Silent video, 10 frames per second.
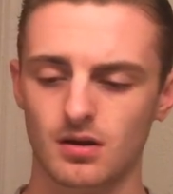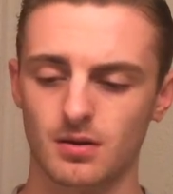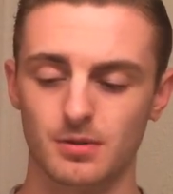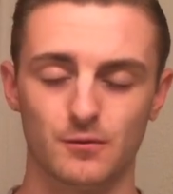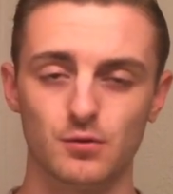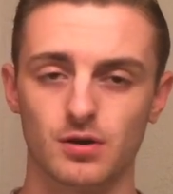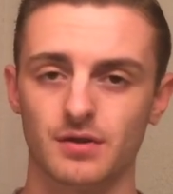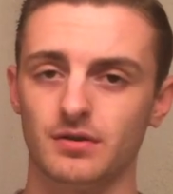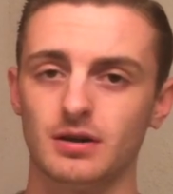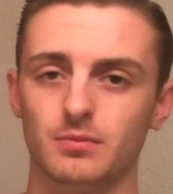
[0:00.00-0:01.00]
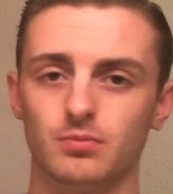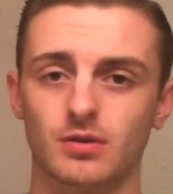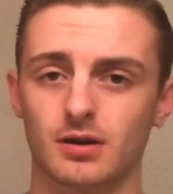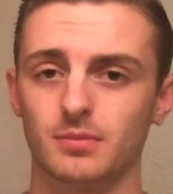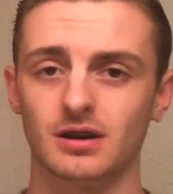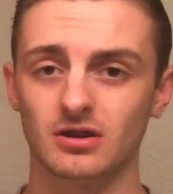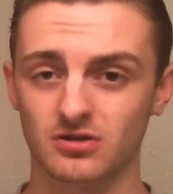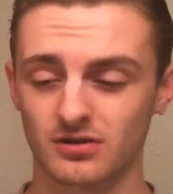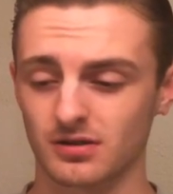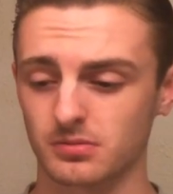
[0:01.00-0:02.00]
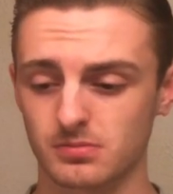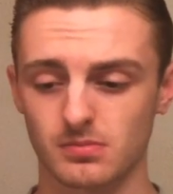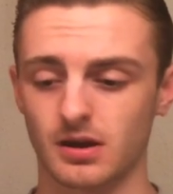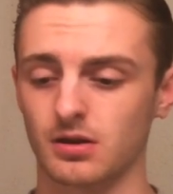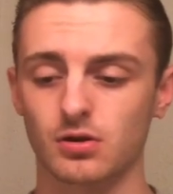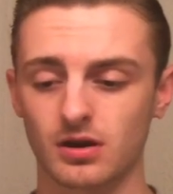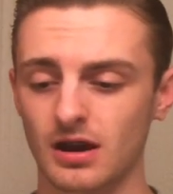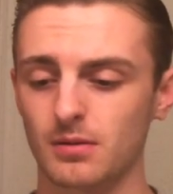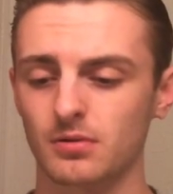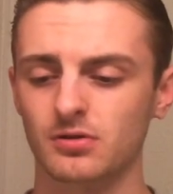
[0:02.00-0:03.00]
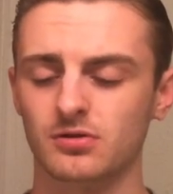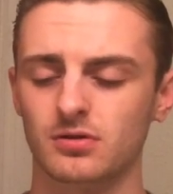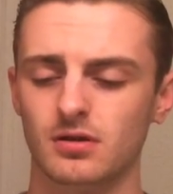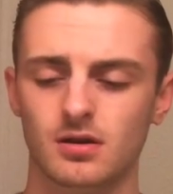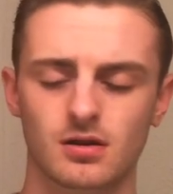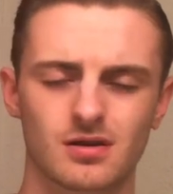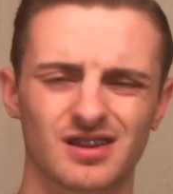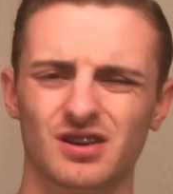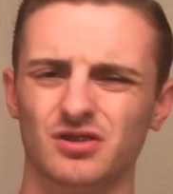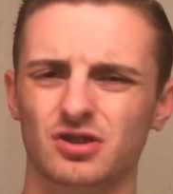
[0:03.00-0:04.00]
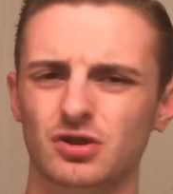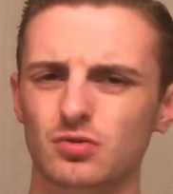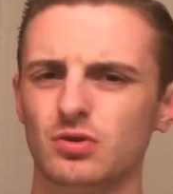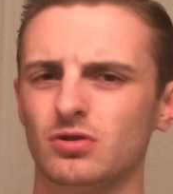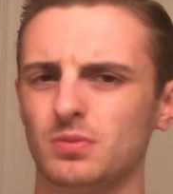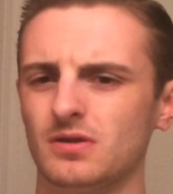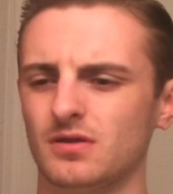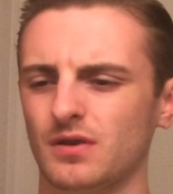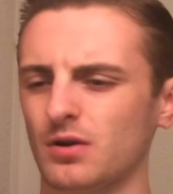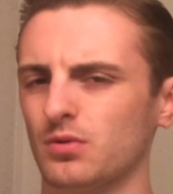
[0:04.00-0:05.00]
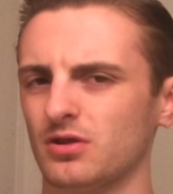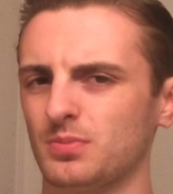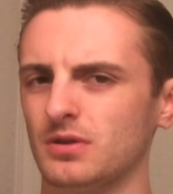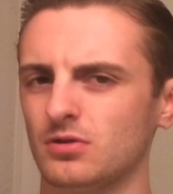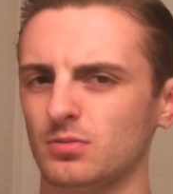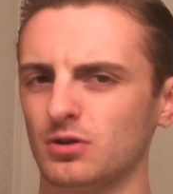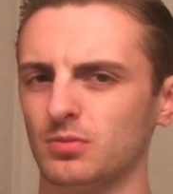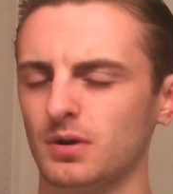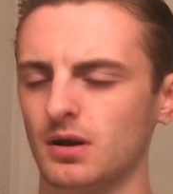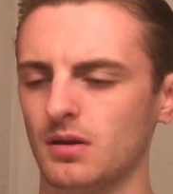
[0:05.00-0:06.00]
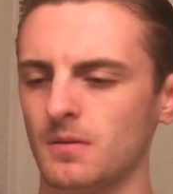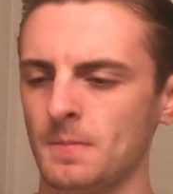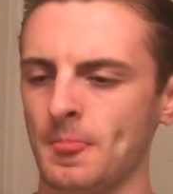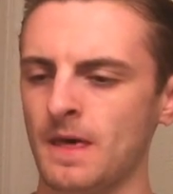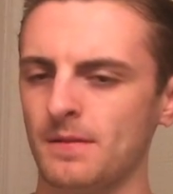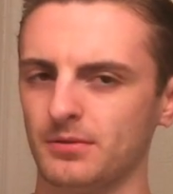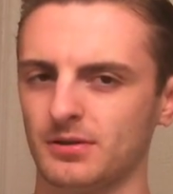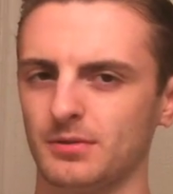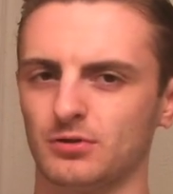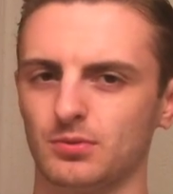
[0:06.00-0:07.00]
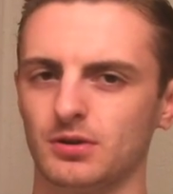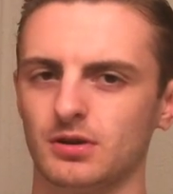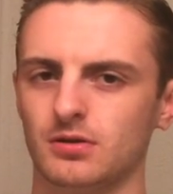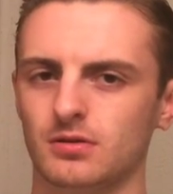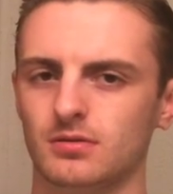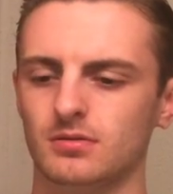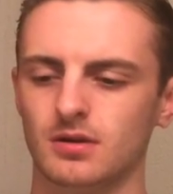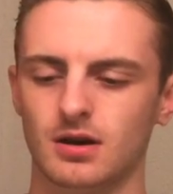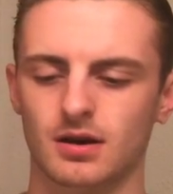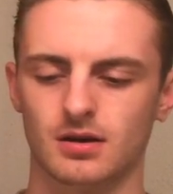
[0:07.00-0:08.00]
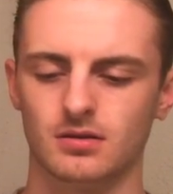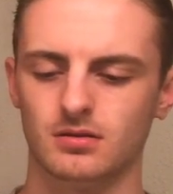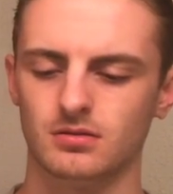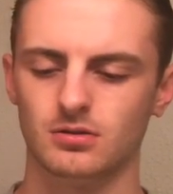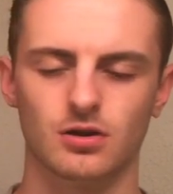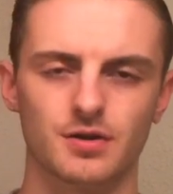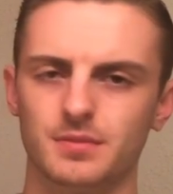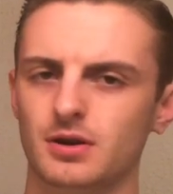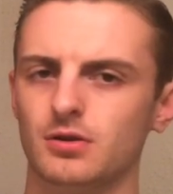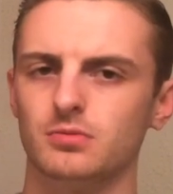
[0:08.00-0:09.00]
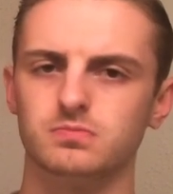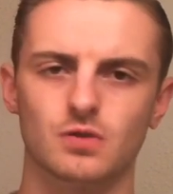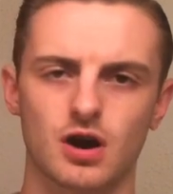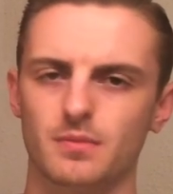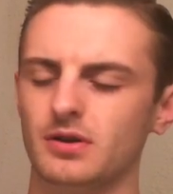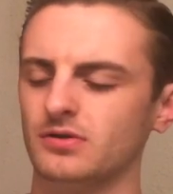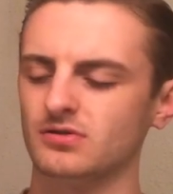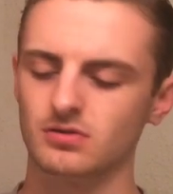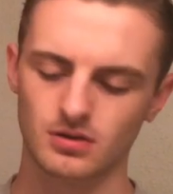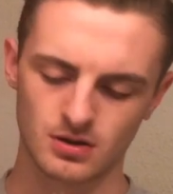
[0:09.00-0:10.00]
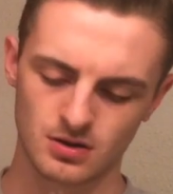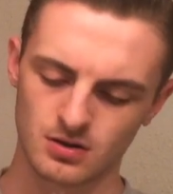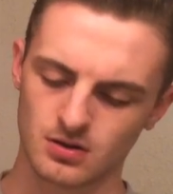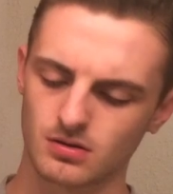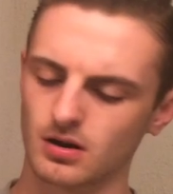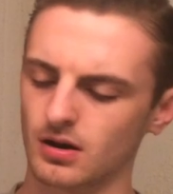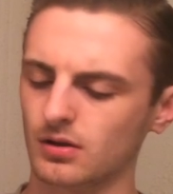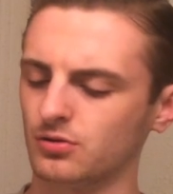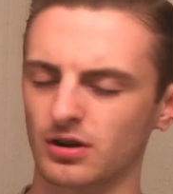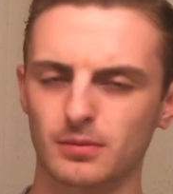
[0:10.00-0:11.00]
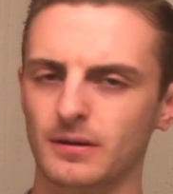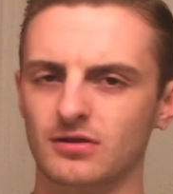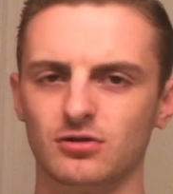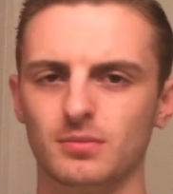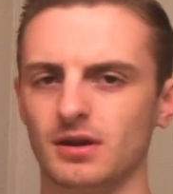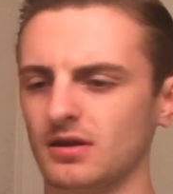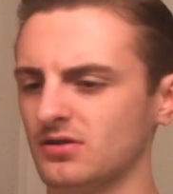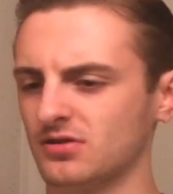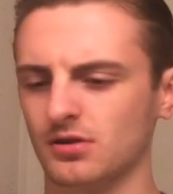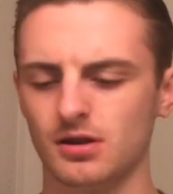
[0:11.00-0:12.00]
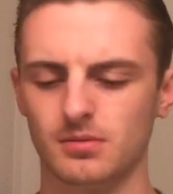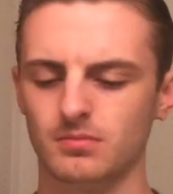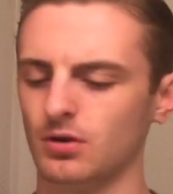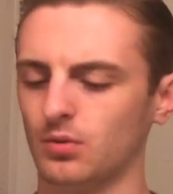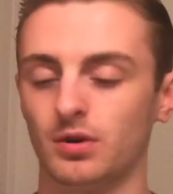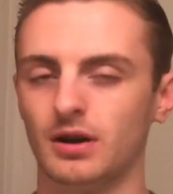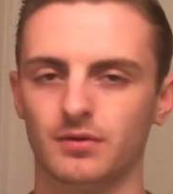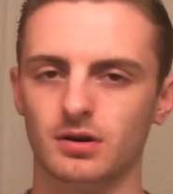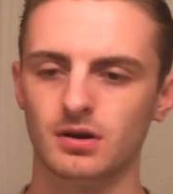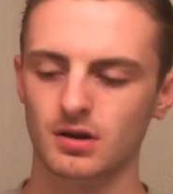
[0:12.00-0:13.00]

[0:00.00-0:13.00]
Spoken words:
I mean, if you all have any recommendations on like good cameras that aren't too expensive, I don't want to spend too much money, but something that's really good, let me know. Comments, direct message me on Instagram, whatever.